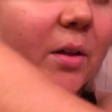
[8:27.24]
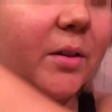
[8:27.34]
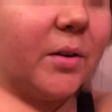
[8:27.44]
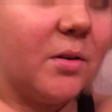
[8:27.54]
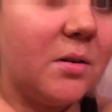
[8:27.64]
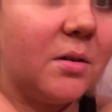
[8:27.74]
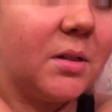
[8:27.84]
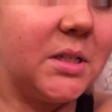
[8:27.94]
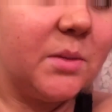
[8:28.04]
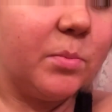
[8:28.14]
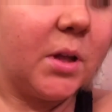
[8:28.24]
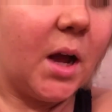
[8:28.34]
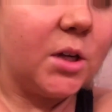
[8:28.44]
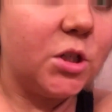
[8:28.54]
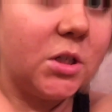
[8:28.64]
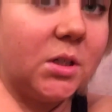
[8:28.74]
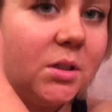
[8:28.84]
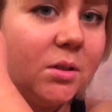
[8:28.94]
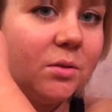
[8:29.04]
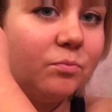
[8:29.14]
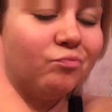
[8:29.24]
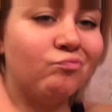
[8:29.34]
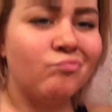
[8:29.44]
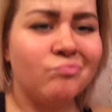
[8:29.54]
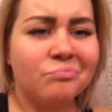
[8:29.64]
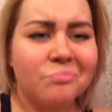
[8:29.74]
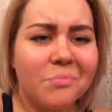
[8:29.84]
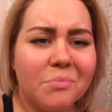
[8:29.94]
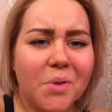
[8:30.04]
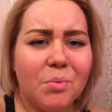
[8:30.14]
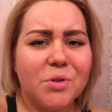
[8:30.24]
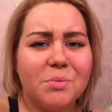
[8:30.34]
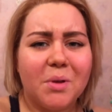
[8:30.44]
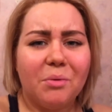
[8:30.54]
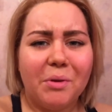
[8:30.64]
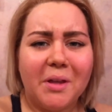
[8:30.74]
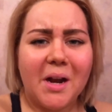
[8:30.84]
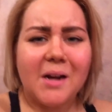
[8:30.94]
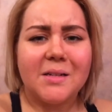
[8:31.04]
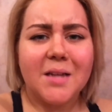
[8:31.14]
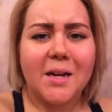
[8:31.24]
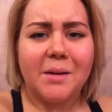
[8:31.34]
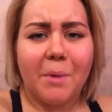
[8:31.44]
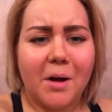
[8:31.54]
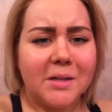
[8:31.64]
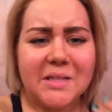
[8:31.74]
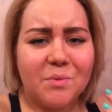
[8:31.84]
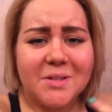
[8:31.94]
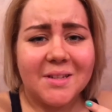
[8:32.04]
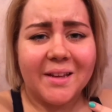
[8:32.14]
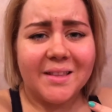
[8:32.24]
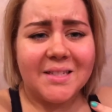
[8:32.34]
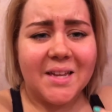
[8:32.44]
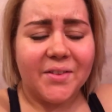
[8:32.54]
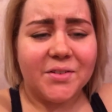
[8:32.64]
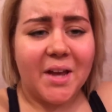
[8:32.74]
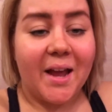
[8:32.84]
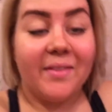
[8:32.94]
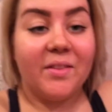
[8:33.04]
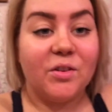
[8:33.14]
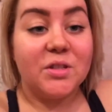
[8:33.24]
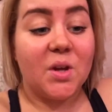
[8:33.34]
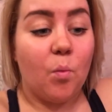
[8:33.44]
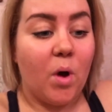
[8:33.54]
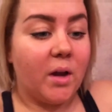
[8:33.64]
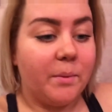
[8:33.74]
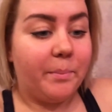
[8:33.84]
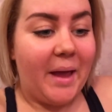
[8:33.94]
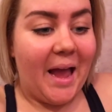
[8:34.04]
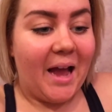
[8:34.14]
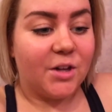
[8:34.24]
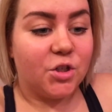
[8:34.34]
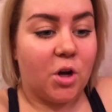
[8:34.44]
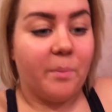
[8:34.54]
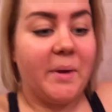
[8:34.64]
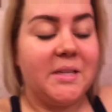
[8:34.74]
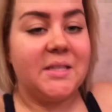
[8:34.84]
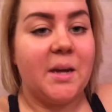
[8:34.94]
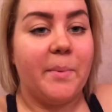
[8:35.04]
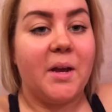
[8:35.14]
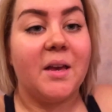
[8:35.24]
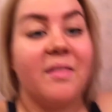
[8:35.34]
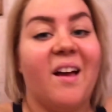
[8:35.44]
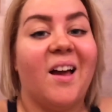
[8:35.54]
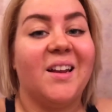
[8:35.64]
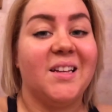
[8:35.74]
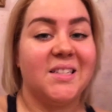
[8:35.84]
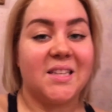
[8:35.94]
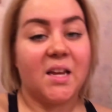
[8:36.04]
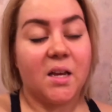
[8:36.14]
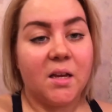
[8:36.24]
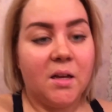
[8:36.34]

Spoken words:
a little splotchy, which I'm like really not excited about because it wasn't like this the other day. And then there's like one patch on my stomach that is like,